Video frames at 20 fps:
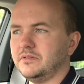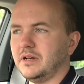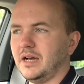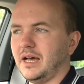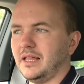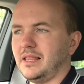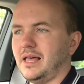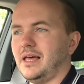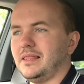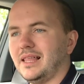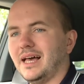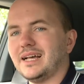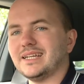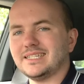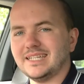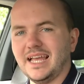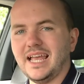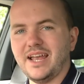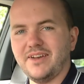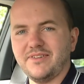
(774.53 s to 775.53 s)
I like
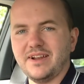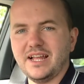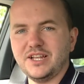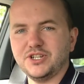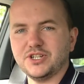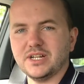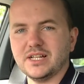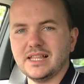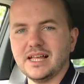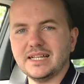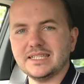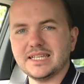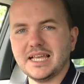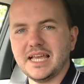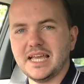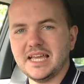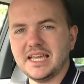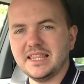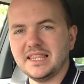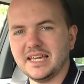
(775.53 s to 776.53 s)
to hear an engine, I like to
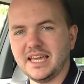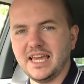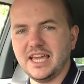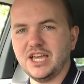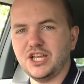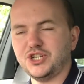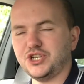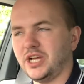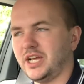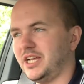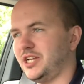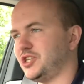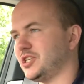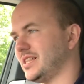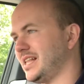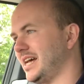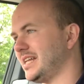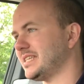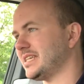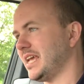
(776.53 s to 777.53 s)
hear the gear change, I
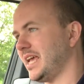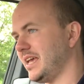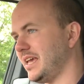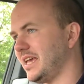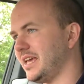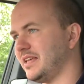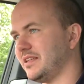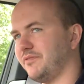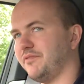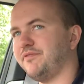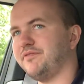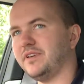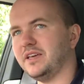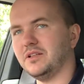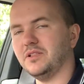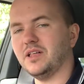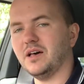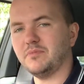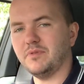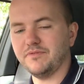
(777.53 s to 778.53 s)
like to hear and feel
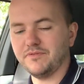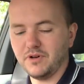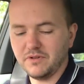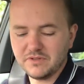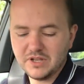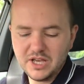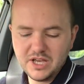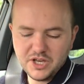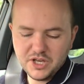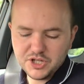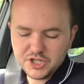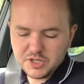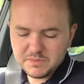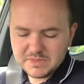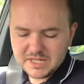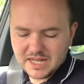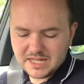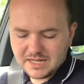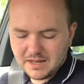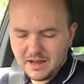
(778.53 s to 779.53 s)
that I'm involved.
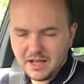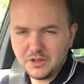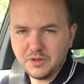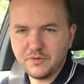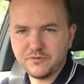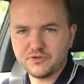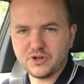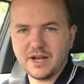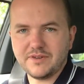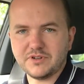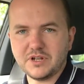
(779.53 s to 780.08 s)
Sometimes I love driving